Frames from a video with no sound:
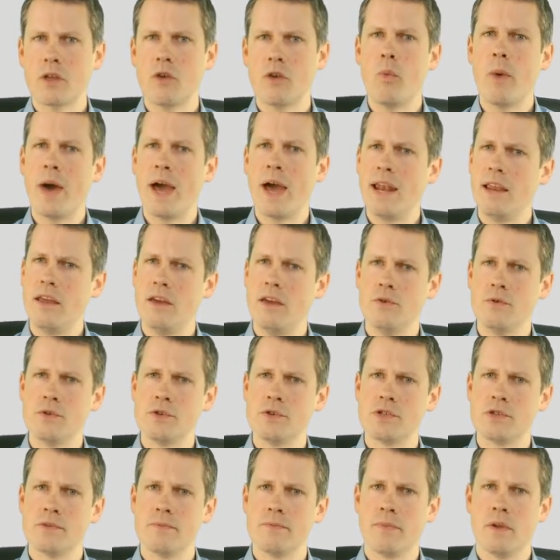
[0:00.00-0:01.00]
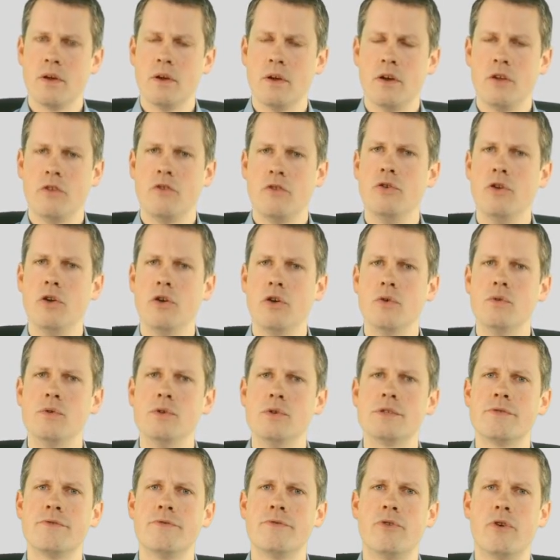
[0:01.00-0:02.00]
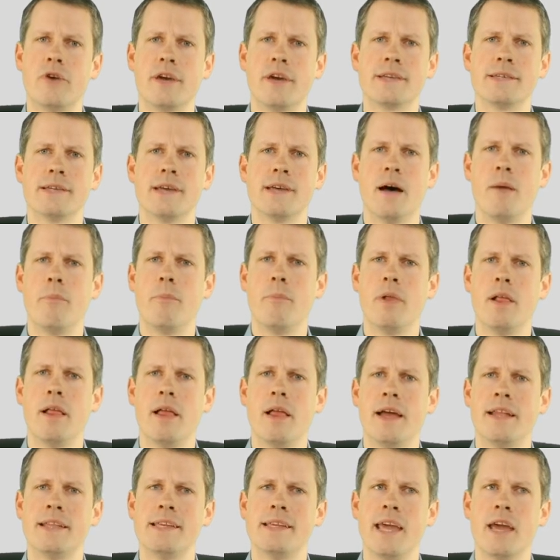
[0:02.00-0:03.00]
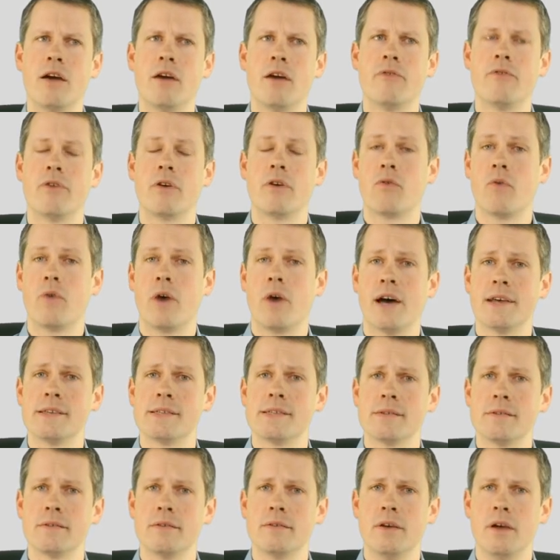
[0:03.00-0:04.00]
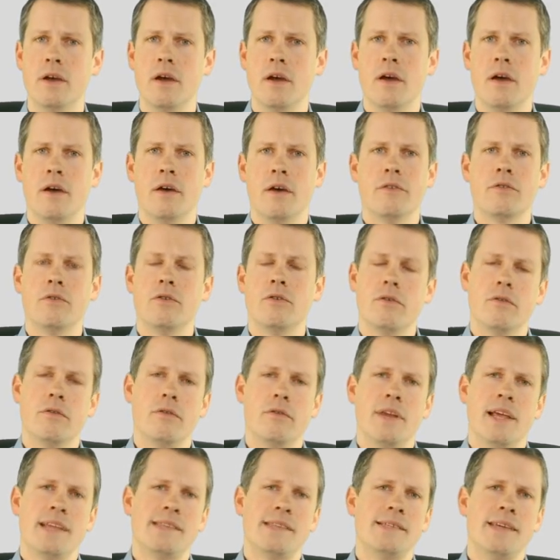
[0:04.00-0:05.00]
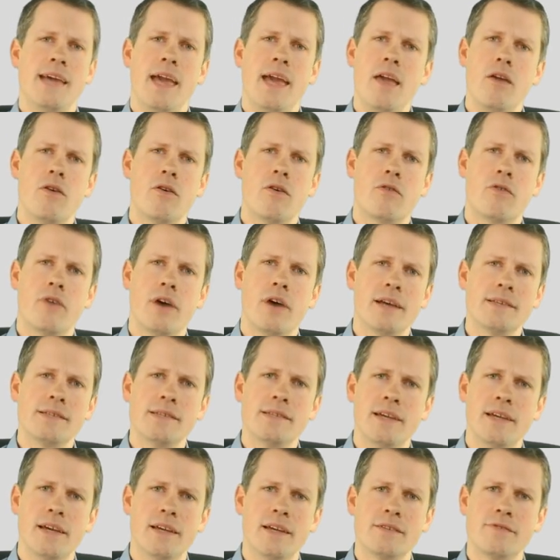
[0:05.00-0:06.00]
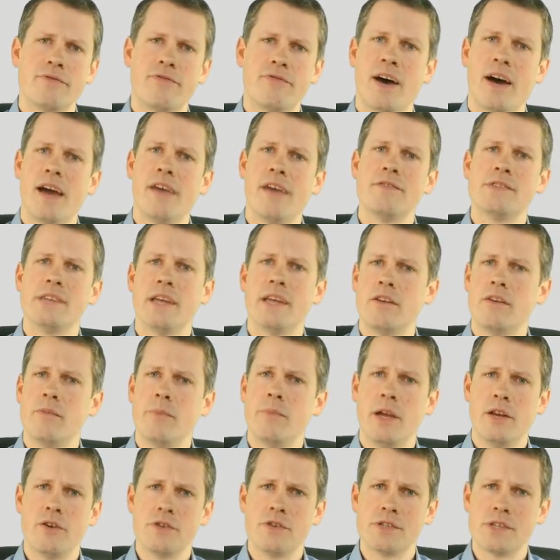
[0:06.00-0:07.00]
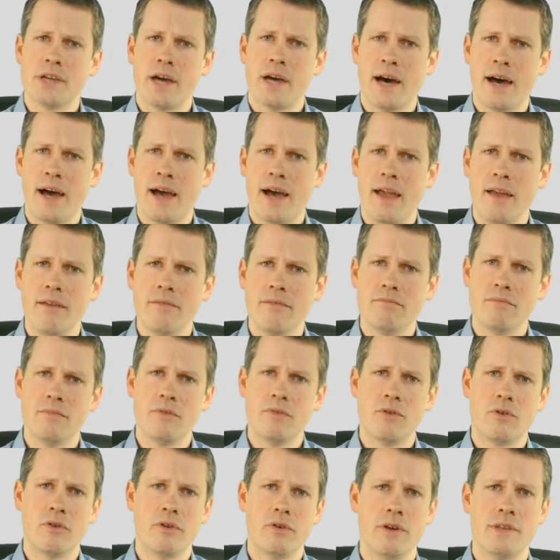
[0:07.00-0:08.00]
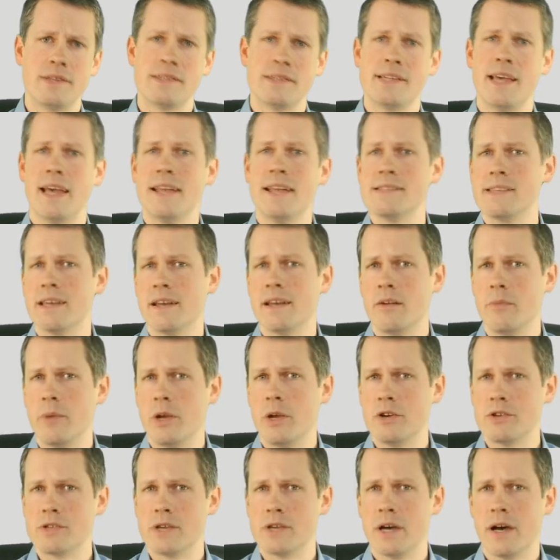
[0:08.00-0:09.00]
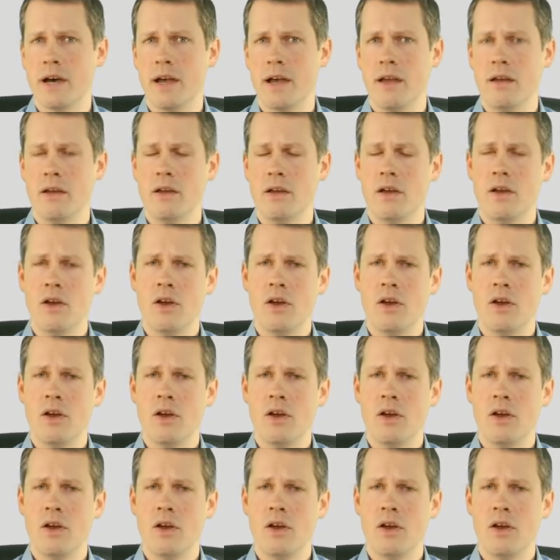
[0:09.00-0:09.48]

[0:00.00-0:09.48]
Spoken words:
values to use, for example, a takeoff on grass. So let's say your grass is 5 centimeters high, or it's 10 centimeters high.